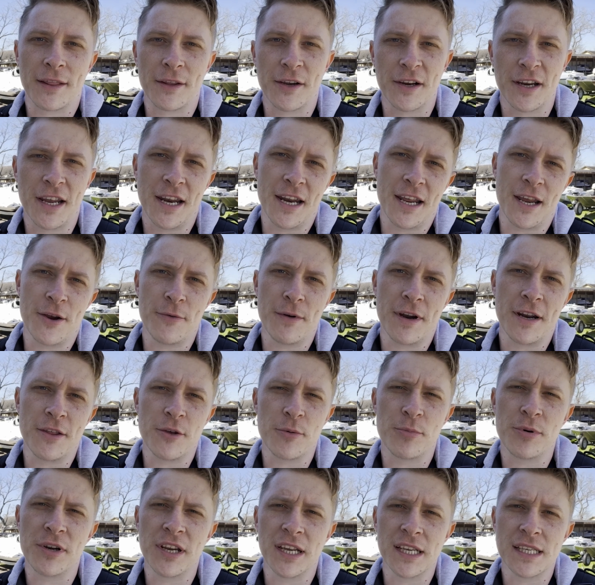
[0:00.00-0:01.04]
They're getting it ready. They're
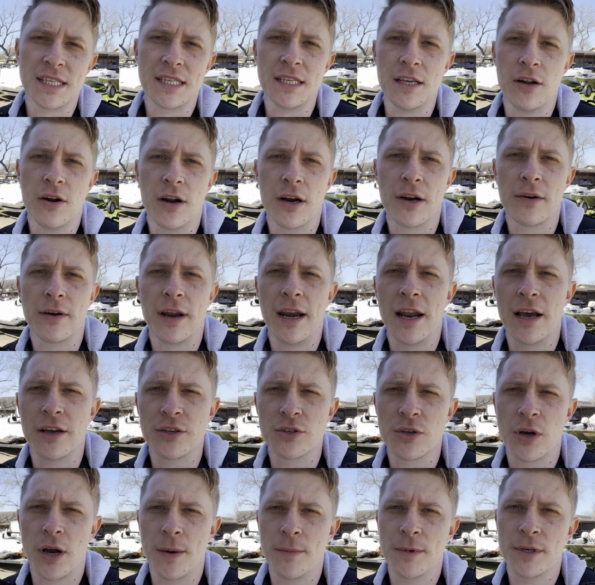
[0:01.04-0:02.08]
putting a seat on it right now.
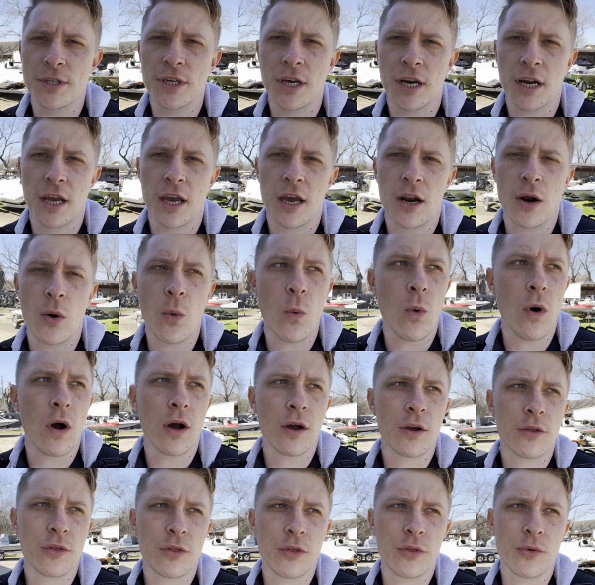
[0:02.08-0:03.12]
So I'm just gonna kind of
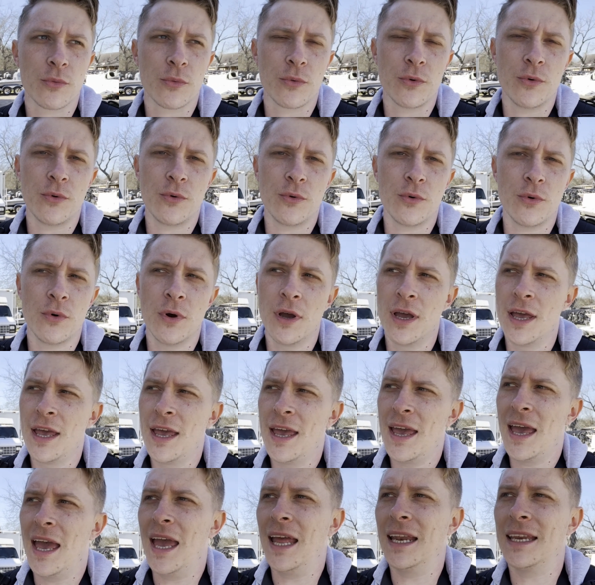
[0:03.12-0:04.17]
walk through
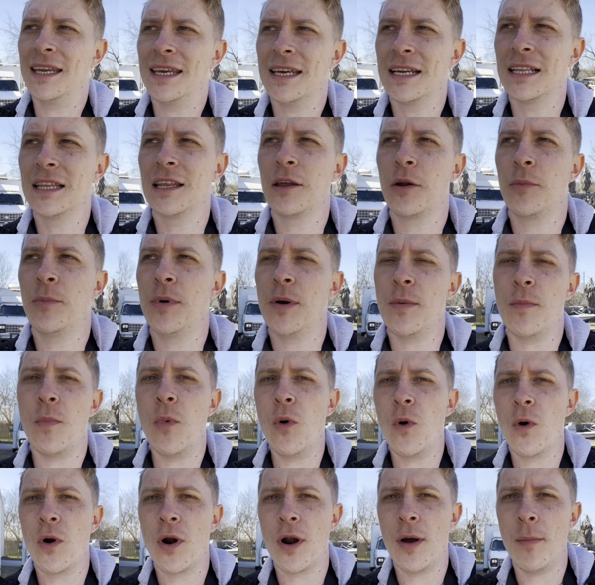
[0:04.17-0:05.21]
and get a little bit
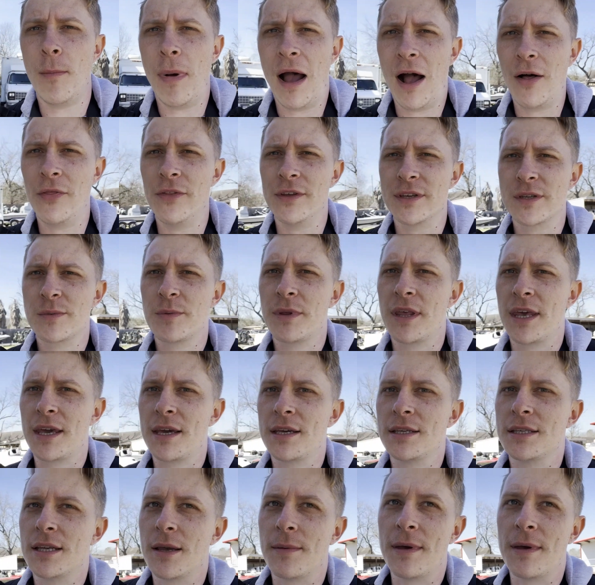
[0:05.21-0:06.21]
more about this place.